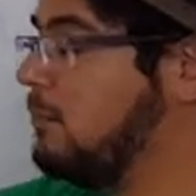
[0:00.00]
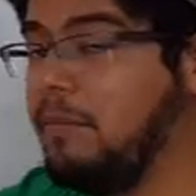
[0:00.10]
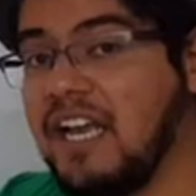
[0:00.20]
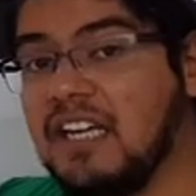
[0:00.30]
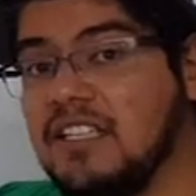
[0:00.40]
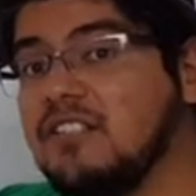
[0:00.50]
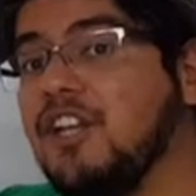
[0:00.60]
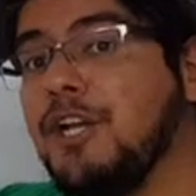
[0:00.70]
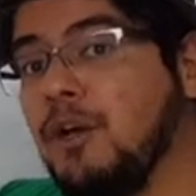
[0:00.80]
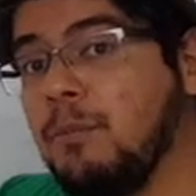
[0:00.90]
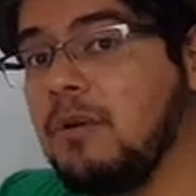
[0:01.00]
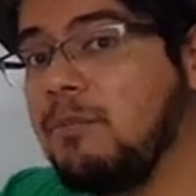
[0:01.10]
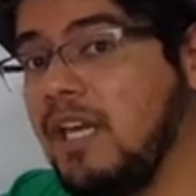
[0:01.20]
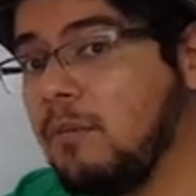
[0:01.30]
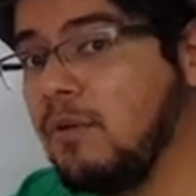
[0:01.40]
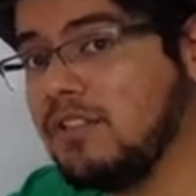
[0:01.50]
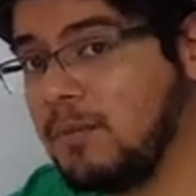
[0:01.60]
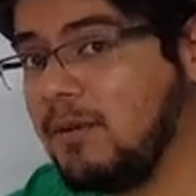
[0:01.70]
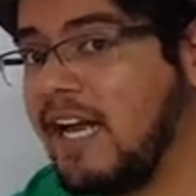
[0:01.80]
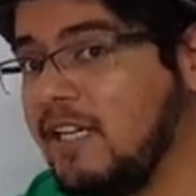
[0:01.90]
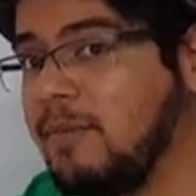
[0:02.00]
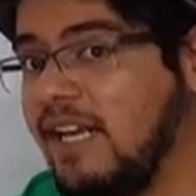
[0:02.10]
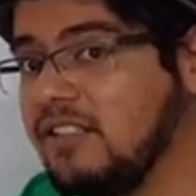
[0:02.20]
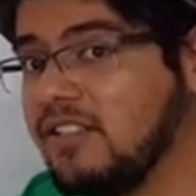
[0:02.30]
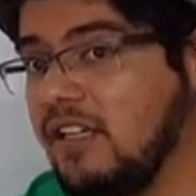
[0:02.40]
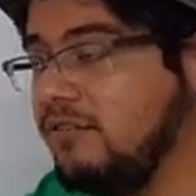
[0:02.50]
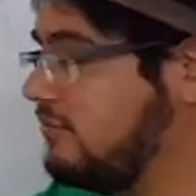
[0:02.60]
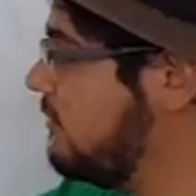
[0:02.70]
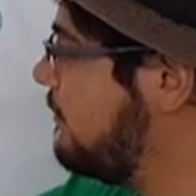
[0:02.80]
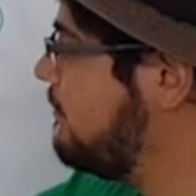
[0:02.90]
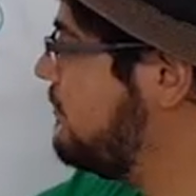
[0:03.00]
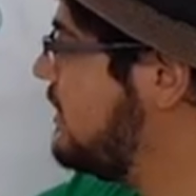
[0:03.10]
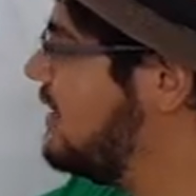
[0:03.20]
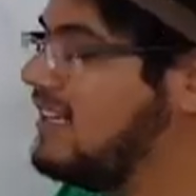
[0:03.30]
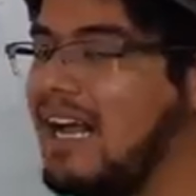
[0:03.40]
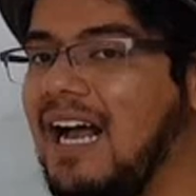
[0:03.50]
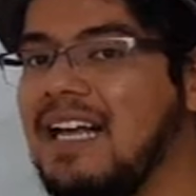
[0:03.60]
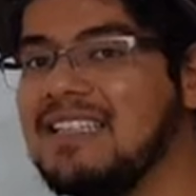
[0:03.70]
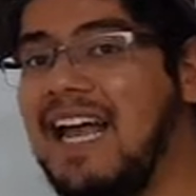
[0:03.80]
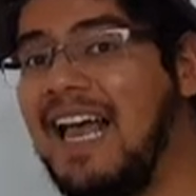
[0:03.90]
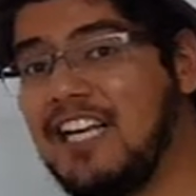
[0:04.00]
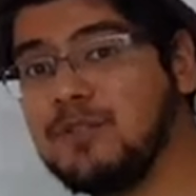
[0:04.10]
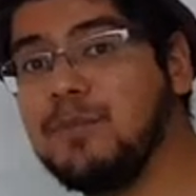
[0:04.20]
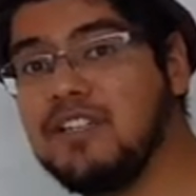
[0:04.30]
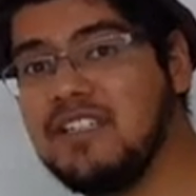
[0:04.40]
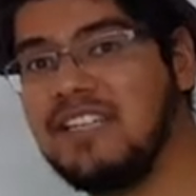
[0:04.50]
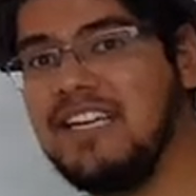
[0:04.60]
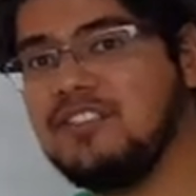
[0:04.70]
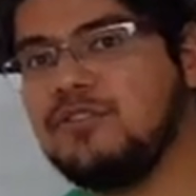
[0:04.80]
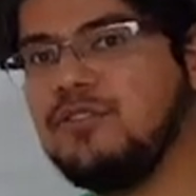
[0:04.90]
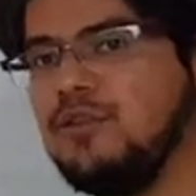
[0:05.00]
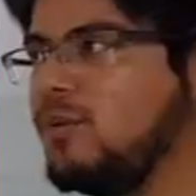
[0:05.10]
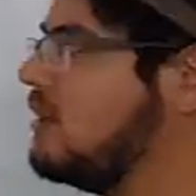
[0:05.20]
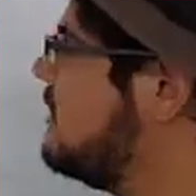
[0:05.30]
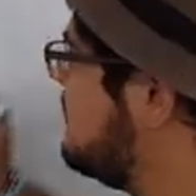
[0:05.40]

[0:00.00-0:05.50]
because it's the number being multiplied by itself. And the exponent is 2.